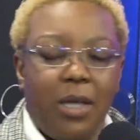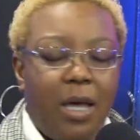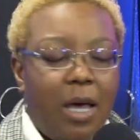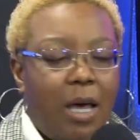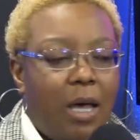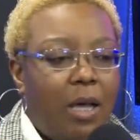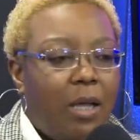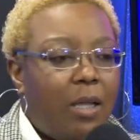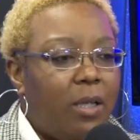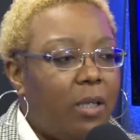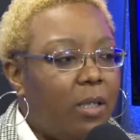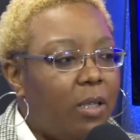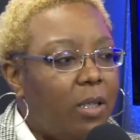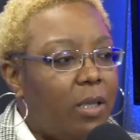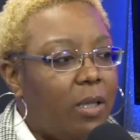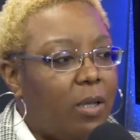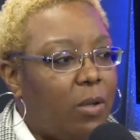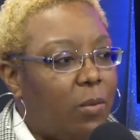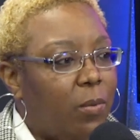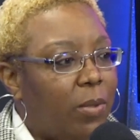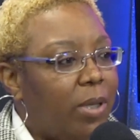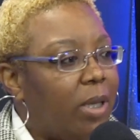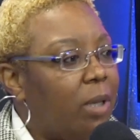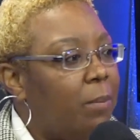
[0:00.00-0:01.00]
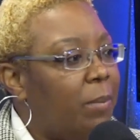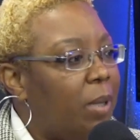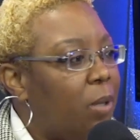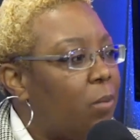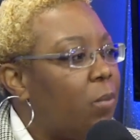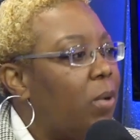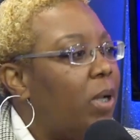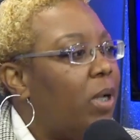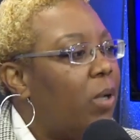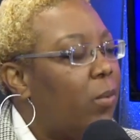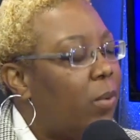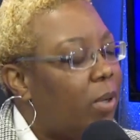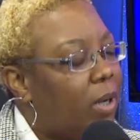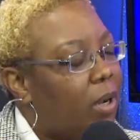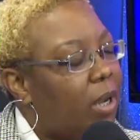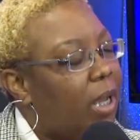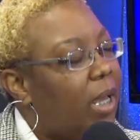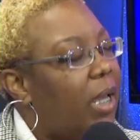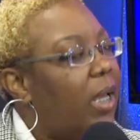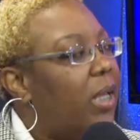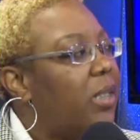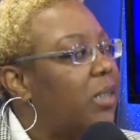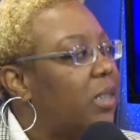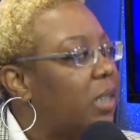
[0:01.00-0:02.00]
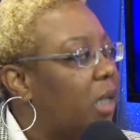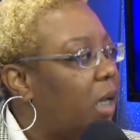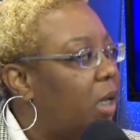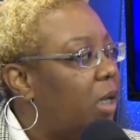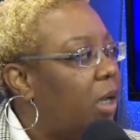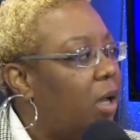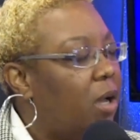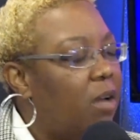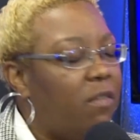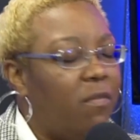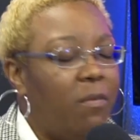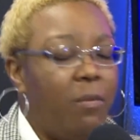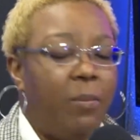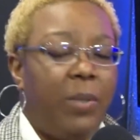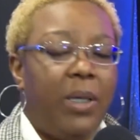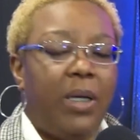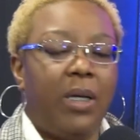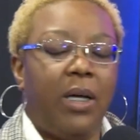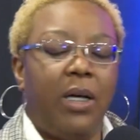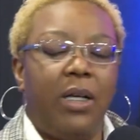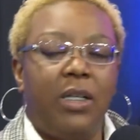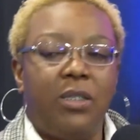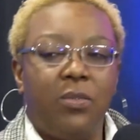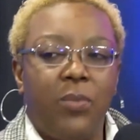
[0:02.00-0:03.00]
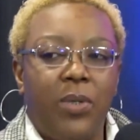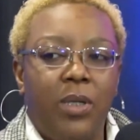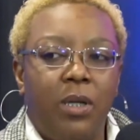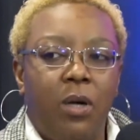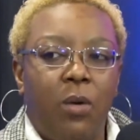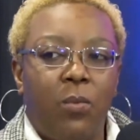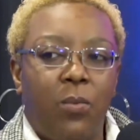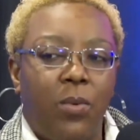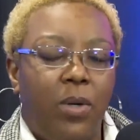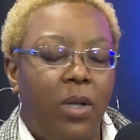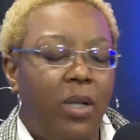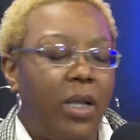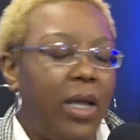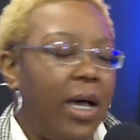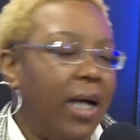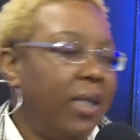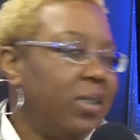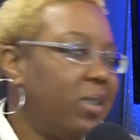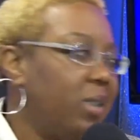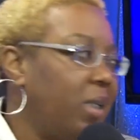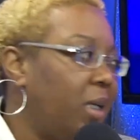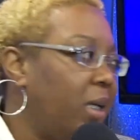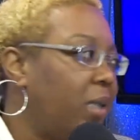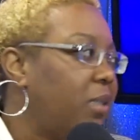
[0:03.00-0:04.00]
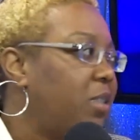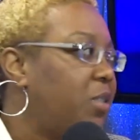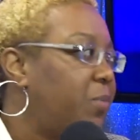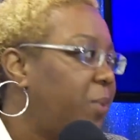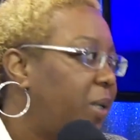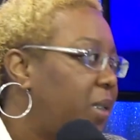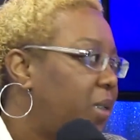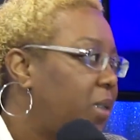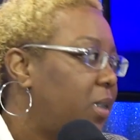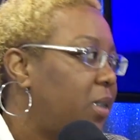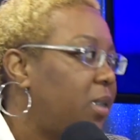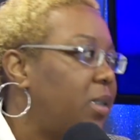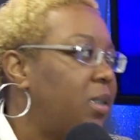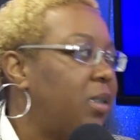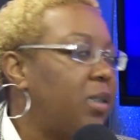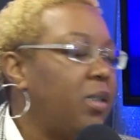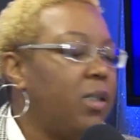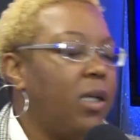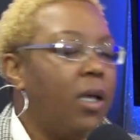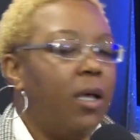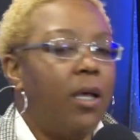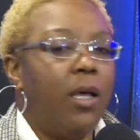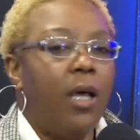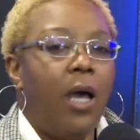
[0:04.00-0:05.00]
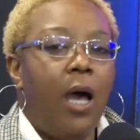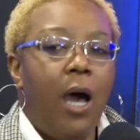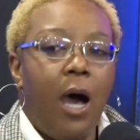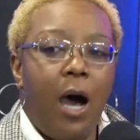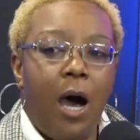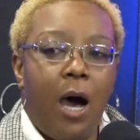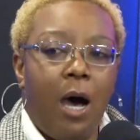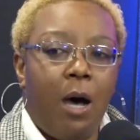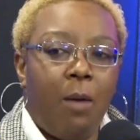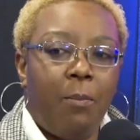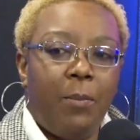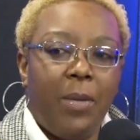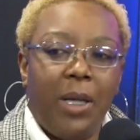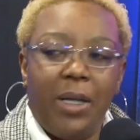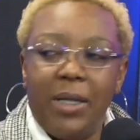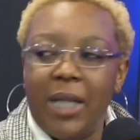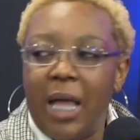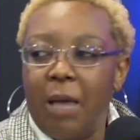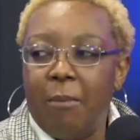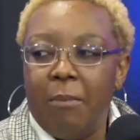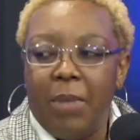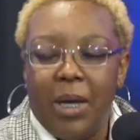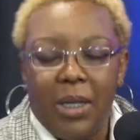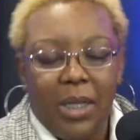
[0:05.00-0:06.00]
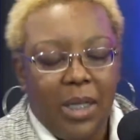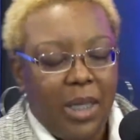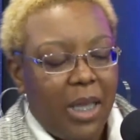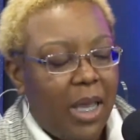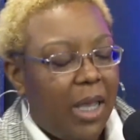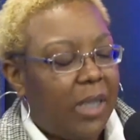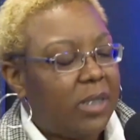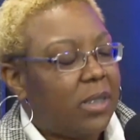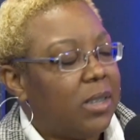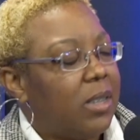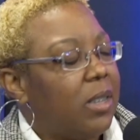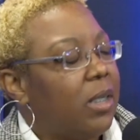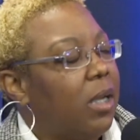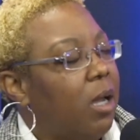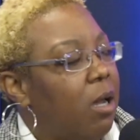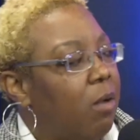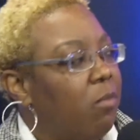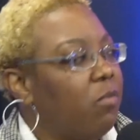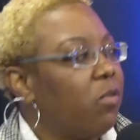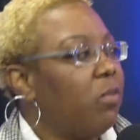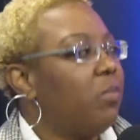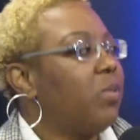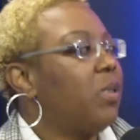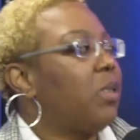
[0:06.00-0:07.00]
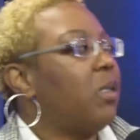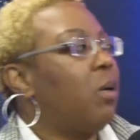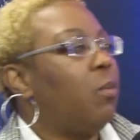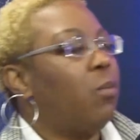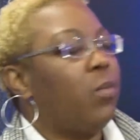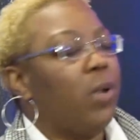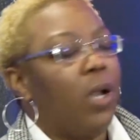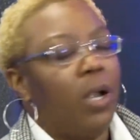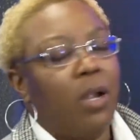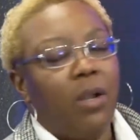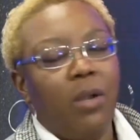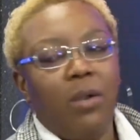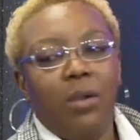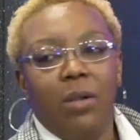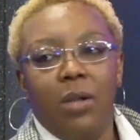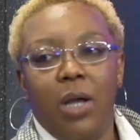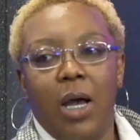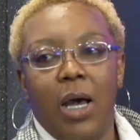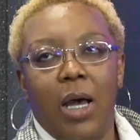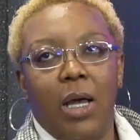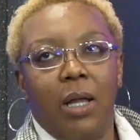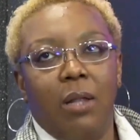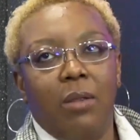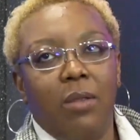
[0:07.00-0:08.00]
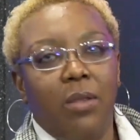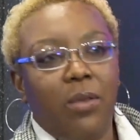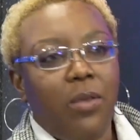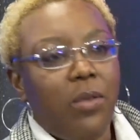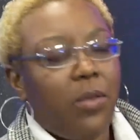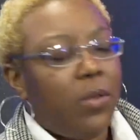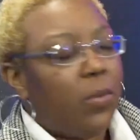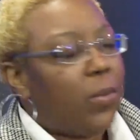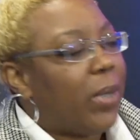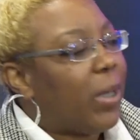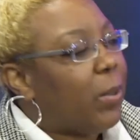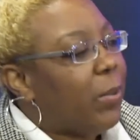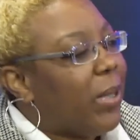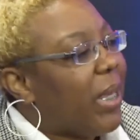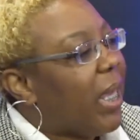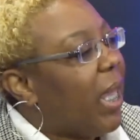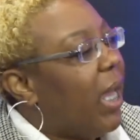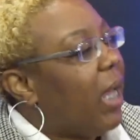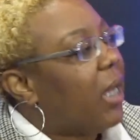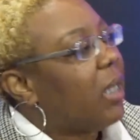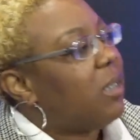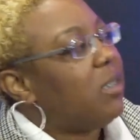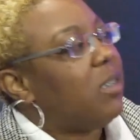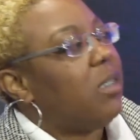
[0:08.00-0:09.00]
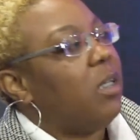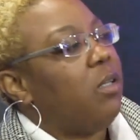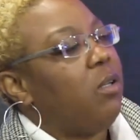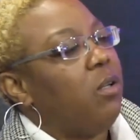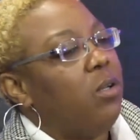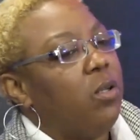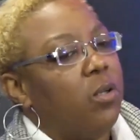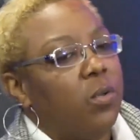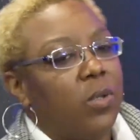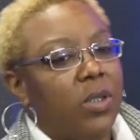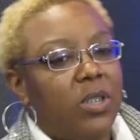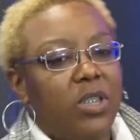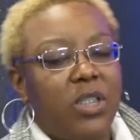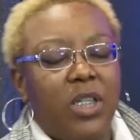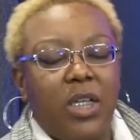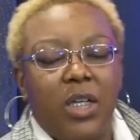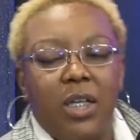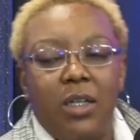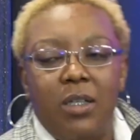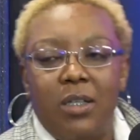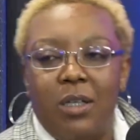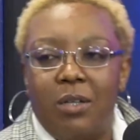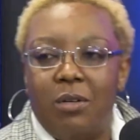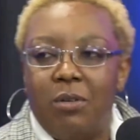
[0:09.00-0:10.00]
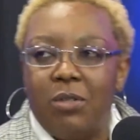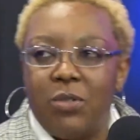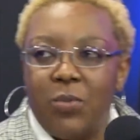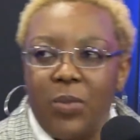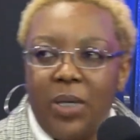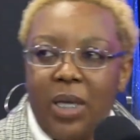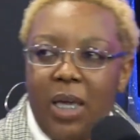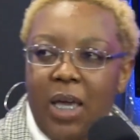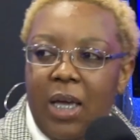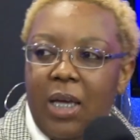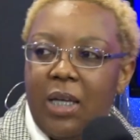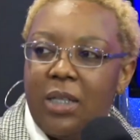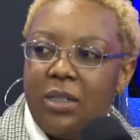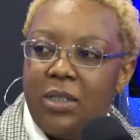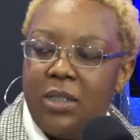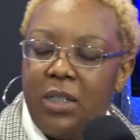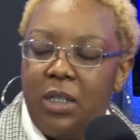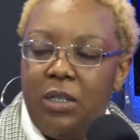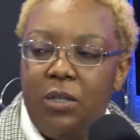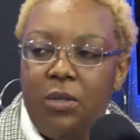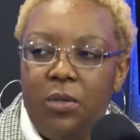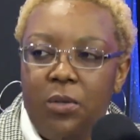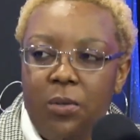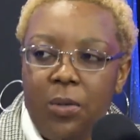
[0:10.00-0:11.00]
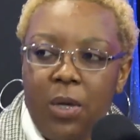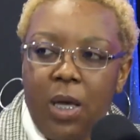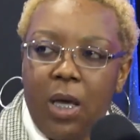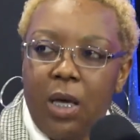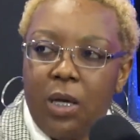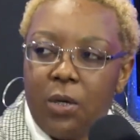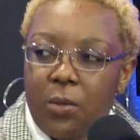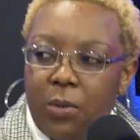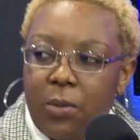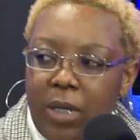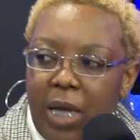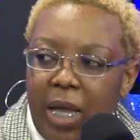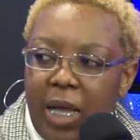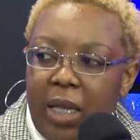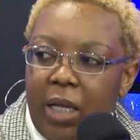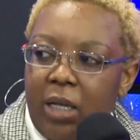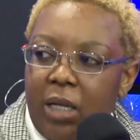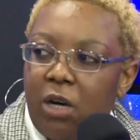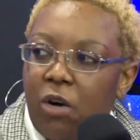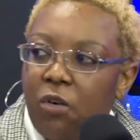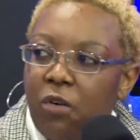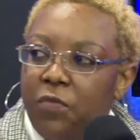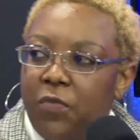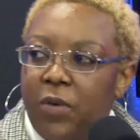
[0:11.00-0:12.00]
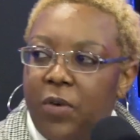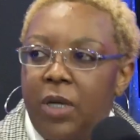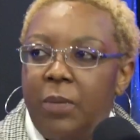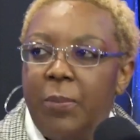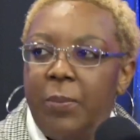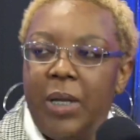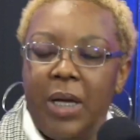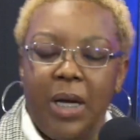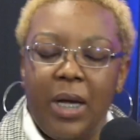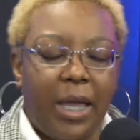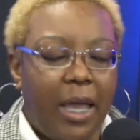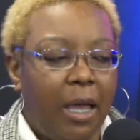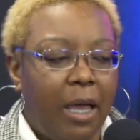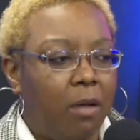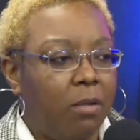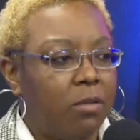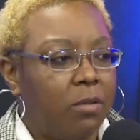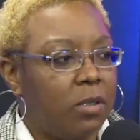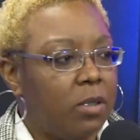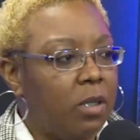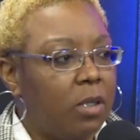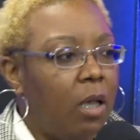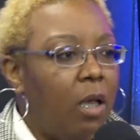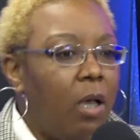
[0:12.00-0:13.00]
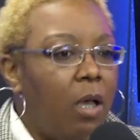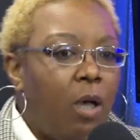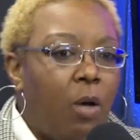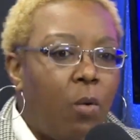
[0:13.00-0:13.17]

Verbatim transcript: uh, we can be running with our heads cut off because we don't realize the expenses. Mm. Um, mm. And that money mm. has to come from somewhere uh, we can't continue doing chicken dinners. We can't continue creating GoFundMe accounts right, right.